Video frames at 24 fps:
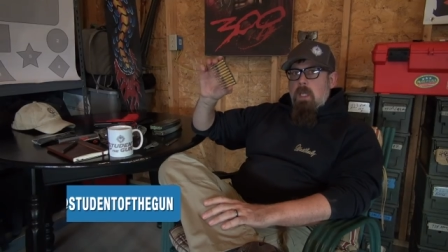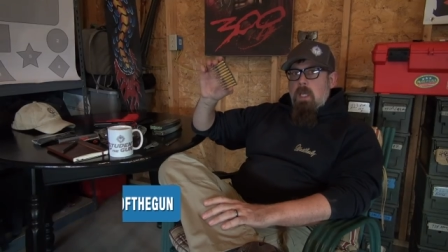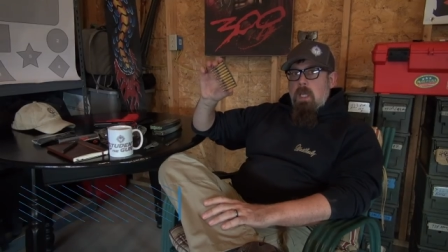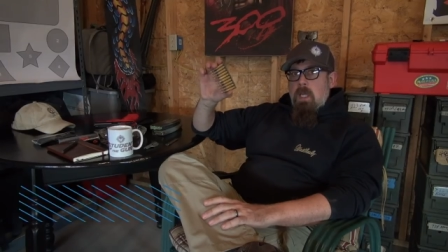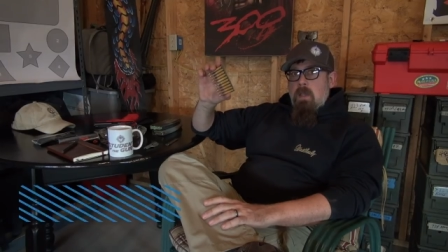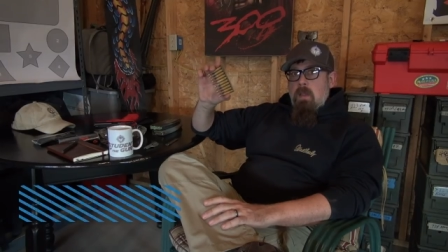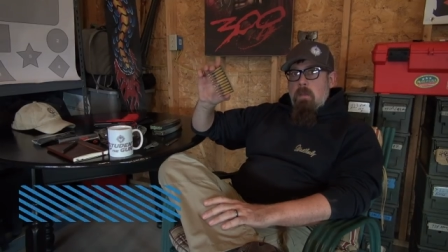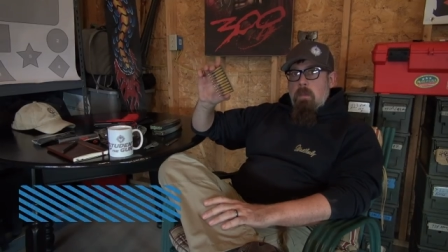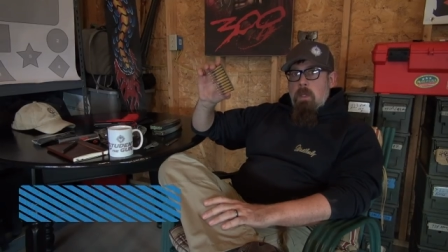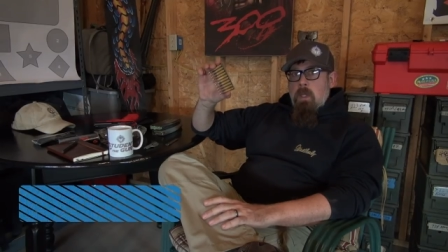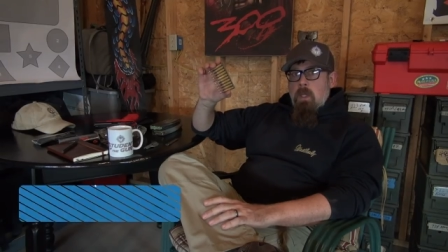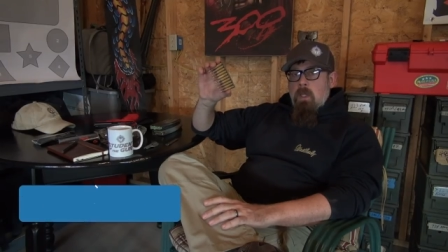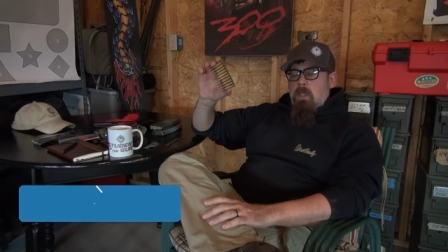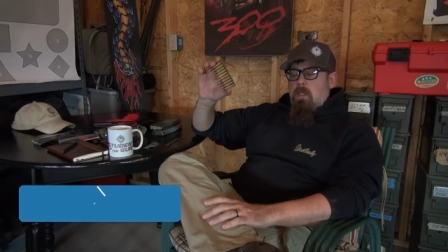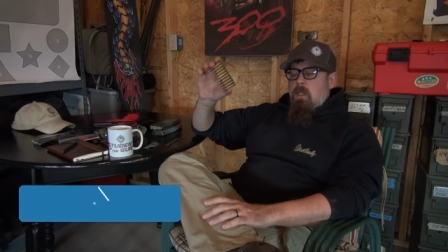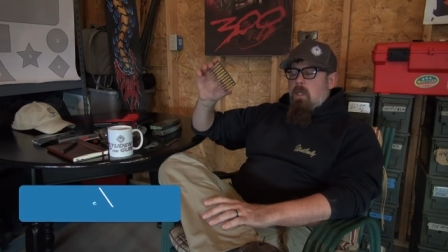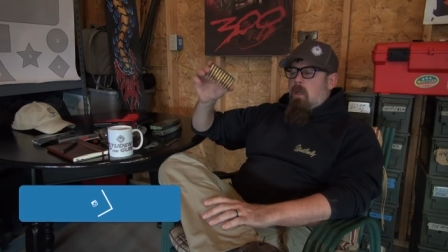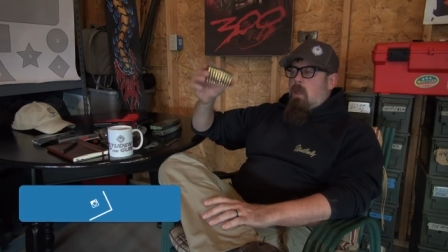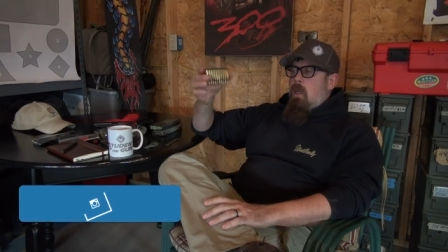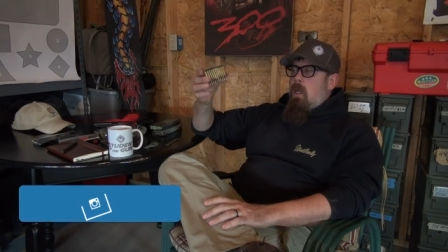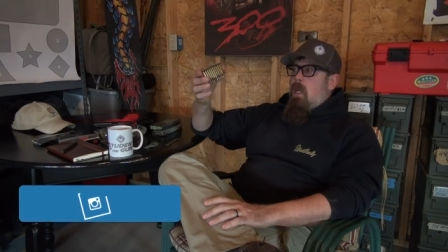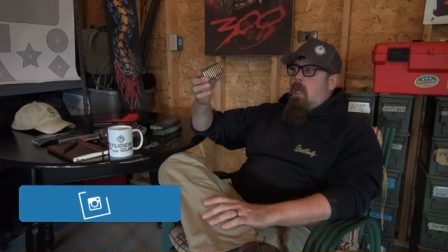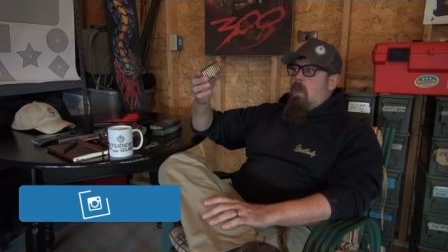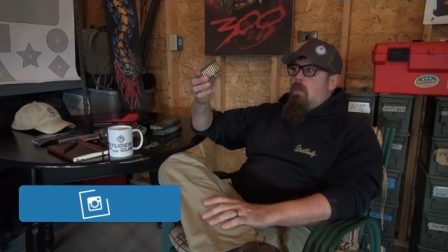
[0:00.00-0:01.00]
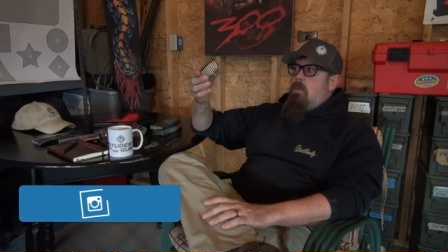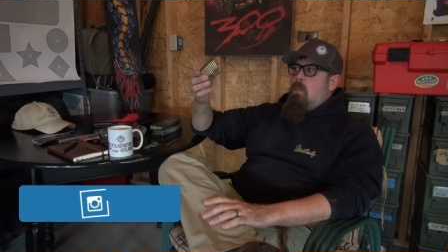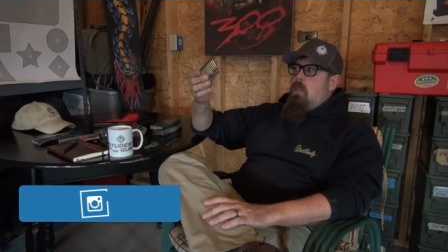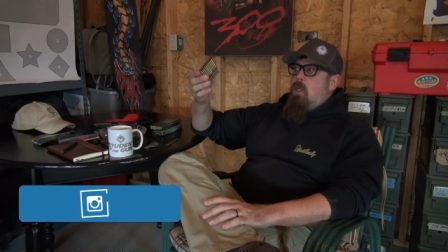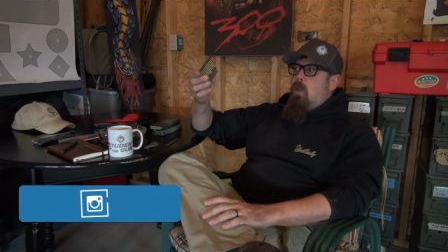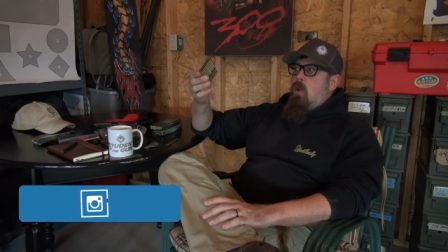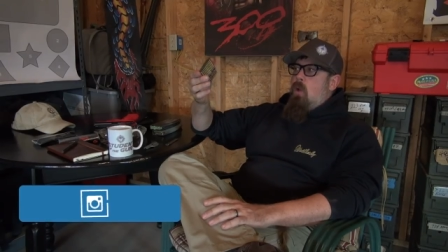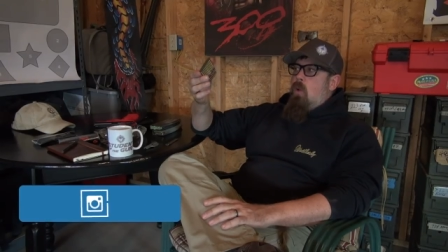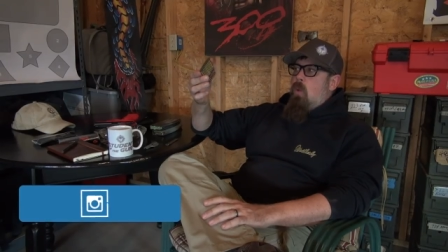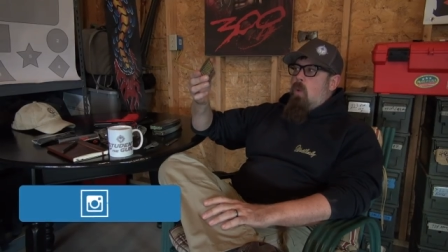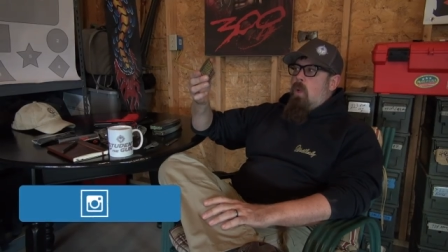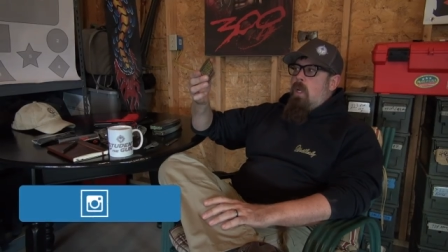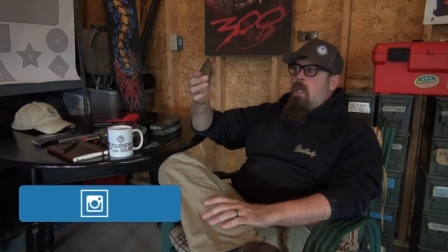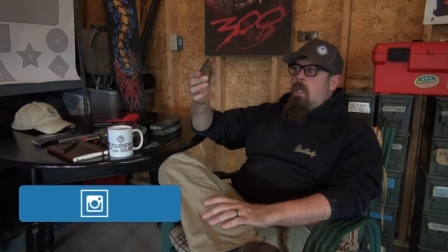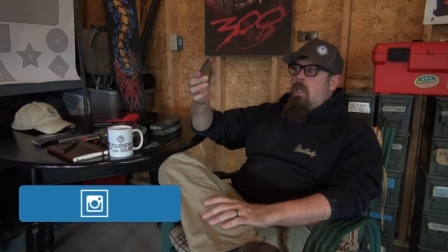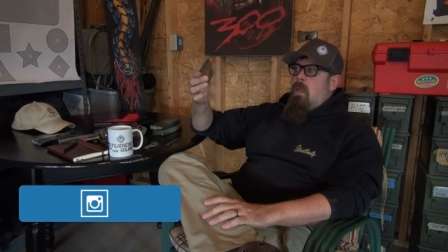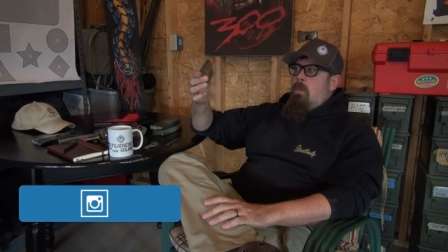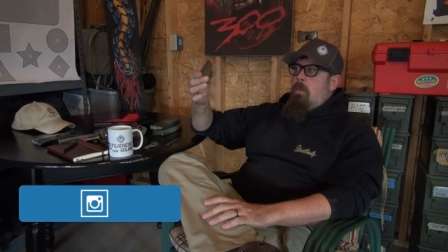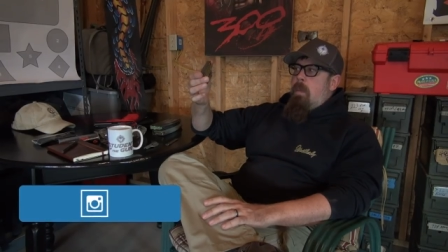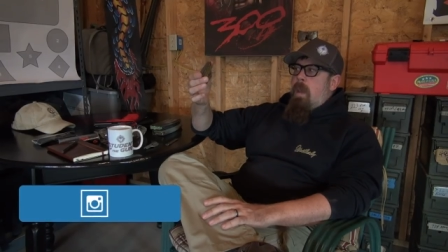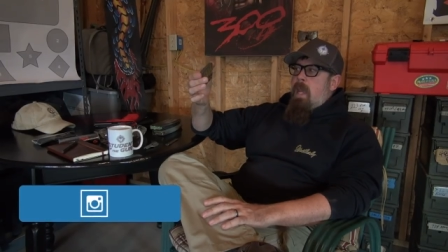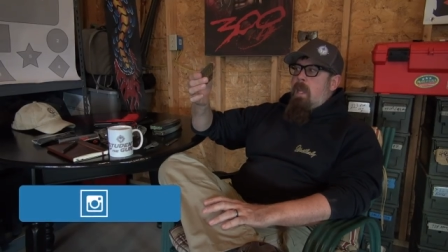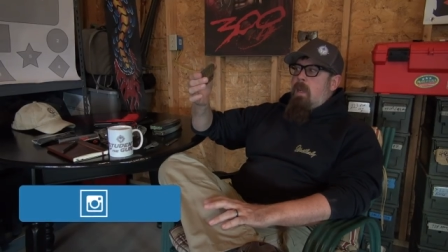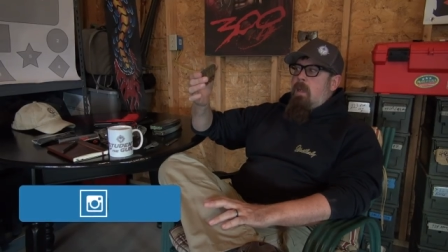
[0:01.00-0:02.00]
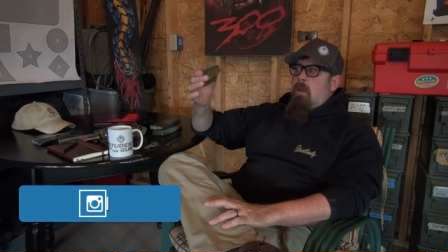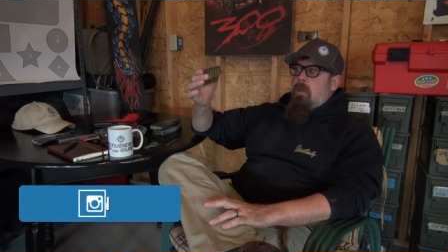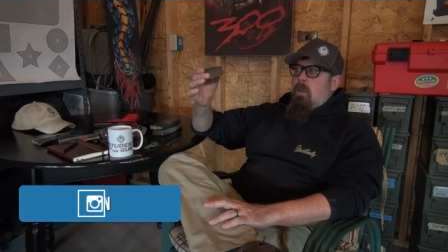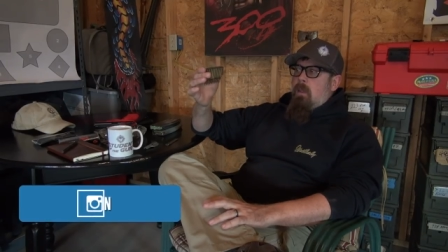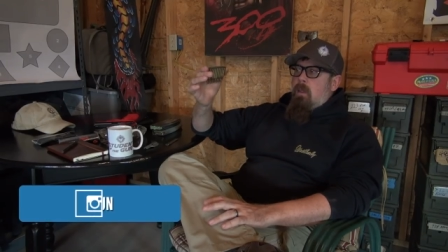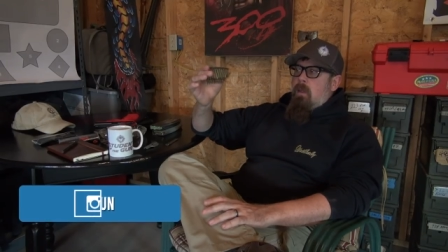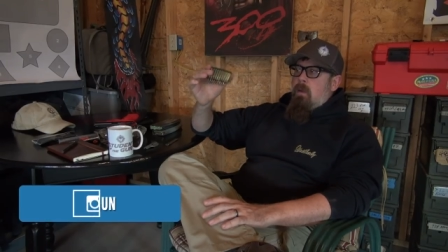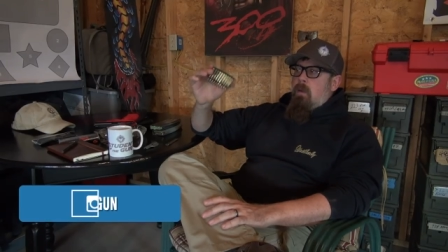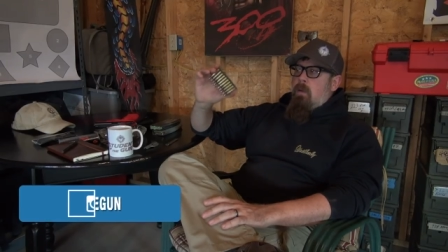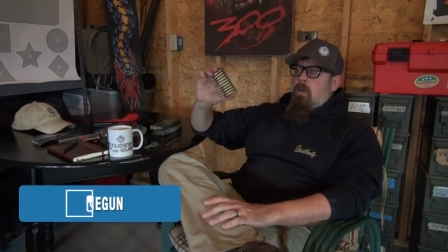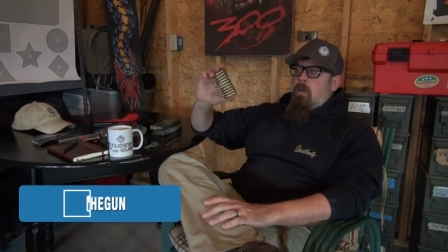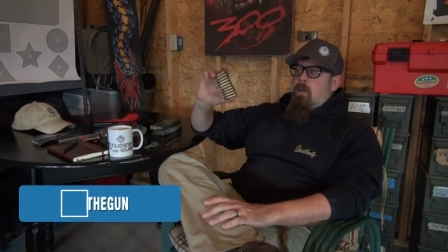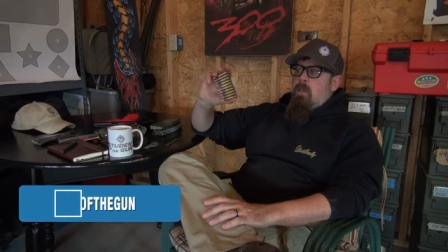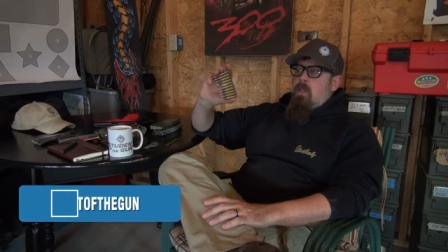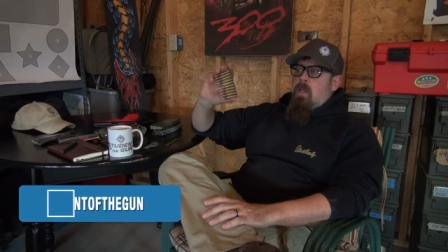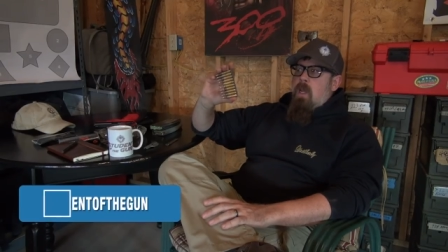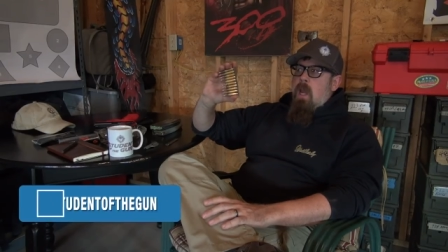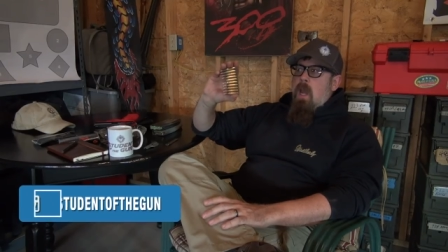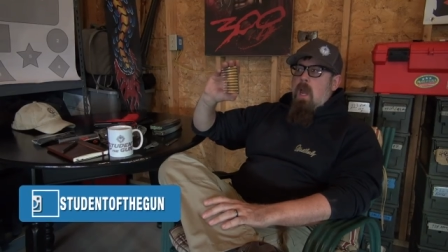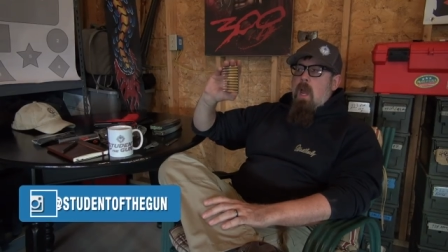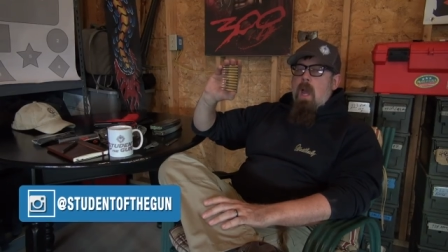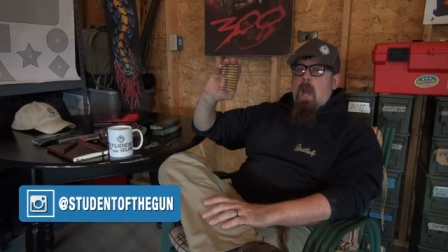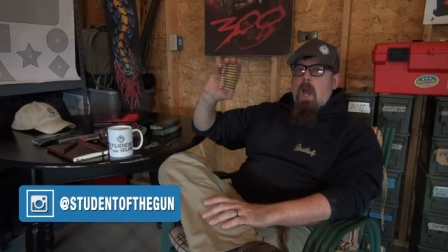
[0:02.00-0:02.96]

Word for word: in the military, it comes in green bandoliers